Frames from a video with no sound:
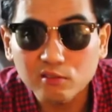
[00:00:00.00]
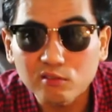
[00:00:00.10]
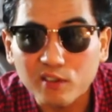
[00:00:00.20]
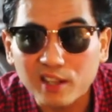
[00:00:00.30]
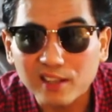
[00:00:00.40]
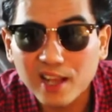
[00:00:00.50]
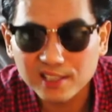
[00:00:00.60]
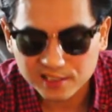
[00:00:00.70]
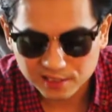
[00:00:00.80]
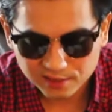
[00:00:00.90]
great
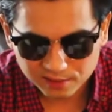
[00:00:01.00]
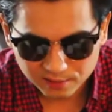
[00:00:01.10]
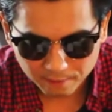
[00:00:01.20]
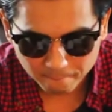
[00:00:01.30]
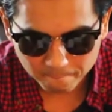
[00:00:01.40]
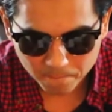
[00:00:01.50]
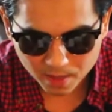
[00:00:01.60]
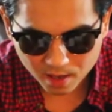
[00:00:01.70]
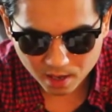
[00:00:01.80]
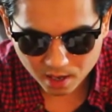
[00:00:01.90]
glasses.
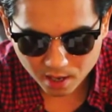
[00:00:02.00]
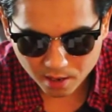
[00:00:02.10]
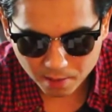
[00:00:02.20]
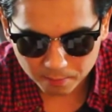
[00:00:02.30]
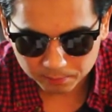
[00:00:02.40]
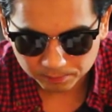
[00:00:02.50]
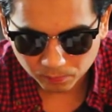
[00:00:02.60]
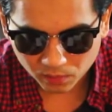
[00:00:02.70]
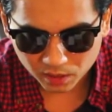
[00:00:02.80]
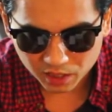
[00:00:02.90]
Um,
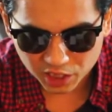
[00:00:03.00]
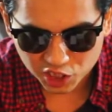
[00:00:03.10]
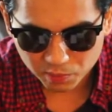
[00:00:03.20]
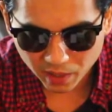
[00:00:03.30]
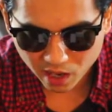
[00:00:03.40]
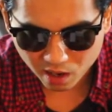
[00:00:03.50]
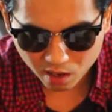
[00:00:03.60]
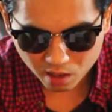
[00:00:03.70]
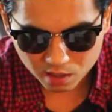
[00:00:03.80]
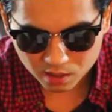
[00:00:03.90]
each
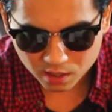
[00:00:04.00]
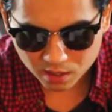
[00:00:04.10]
pair